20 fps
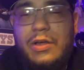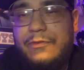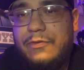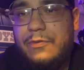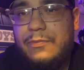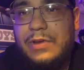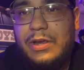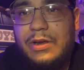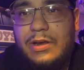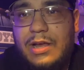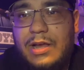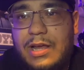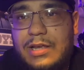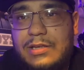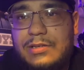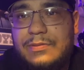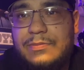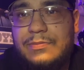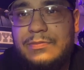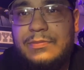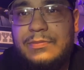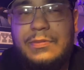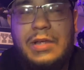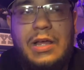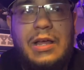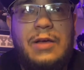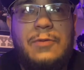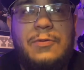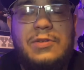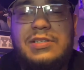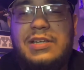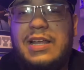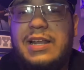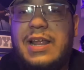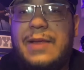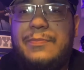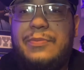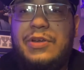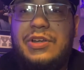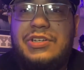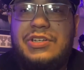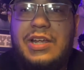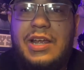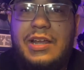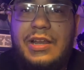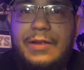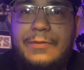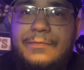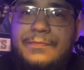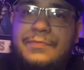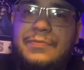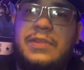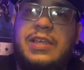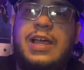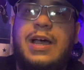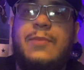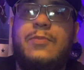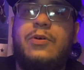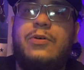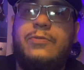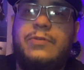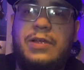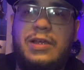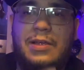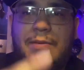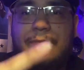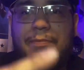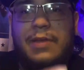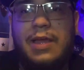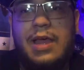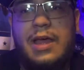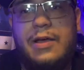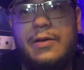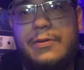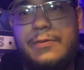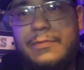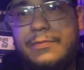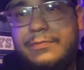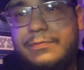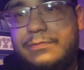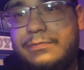from here, guys. Once again, I appreciate it. Cowboy Rick, out.